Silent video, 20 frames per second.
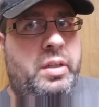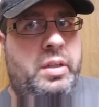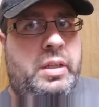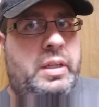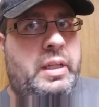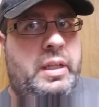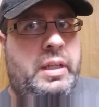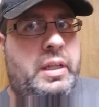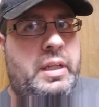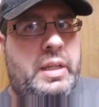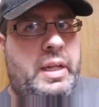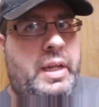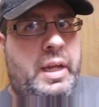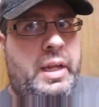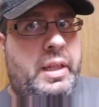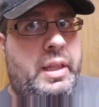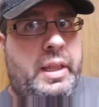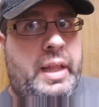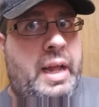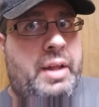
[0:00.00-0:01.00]

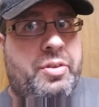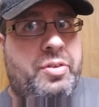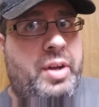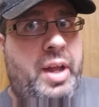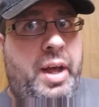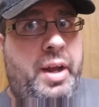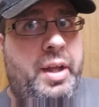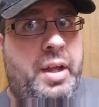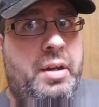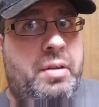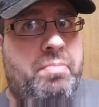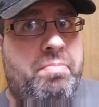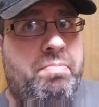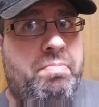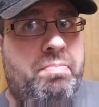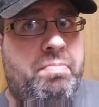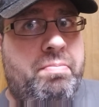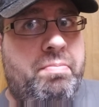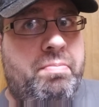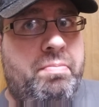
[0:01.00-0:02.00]
that's not it.
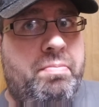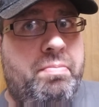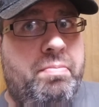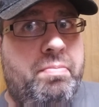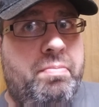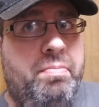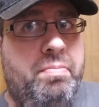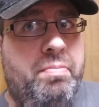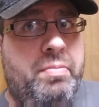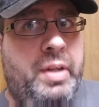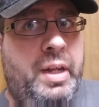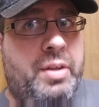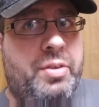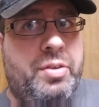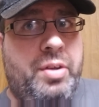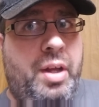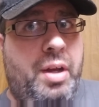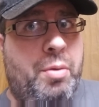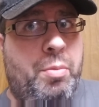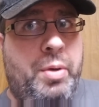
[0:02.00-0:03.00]
That's
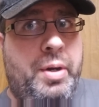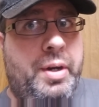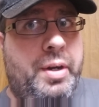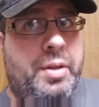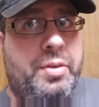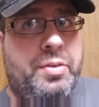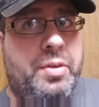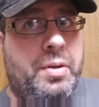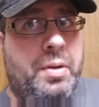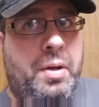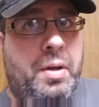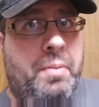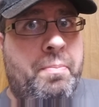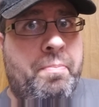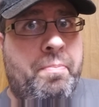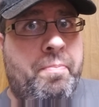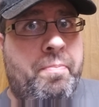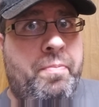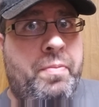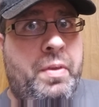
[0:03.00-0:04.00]
not what it is at all.
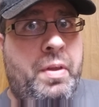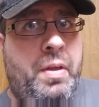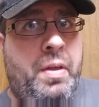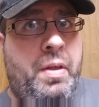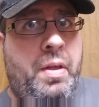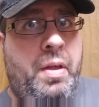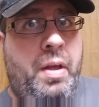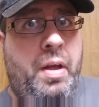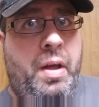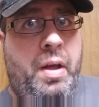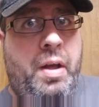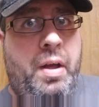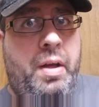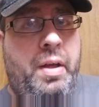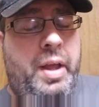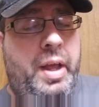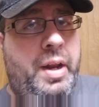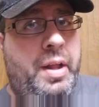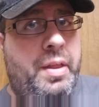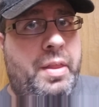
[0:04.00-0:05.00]

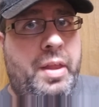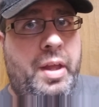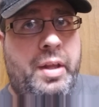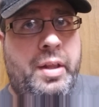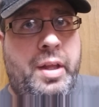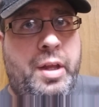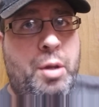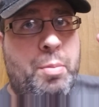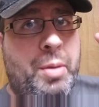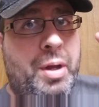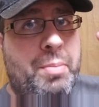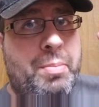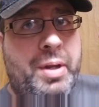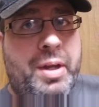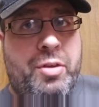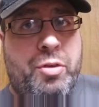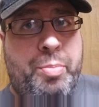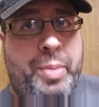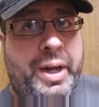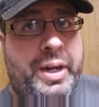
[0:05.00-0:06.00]
Anything that you might be
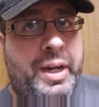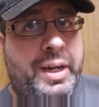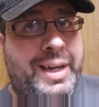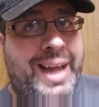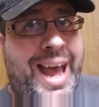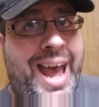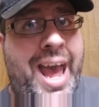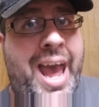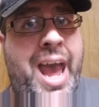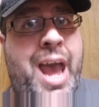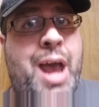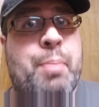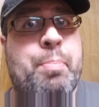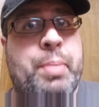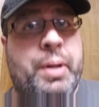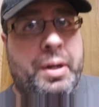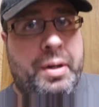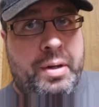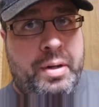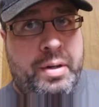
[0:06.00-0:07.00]
expecting to
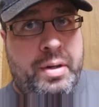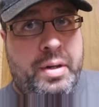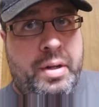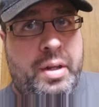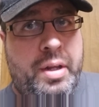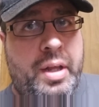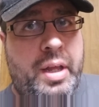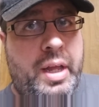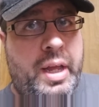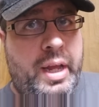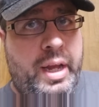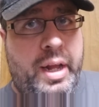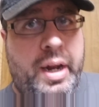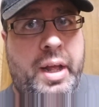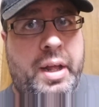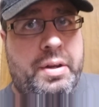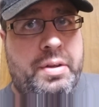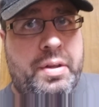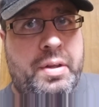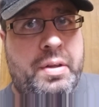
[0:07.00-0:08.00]
happen in
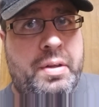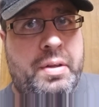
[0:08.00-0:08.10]
it,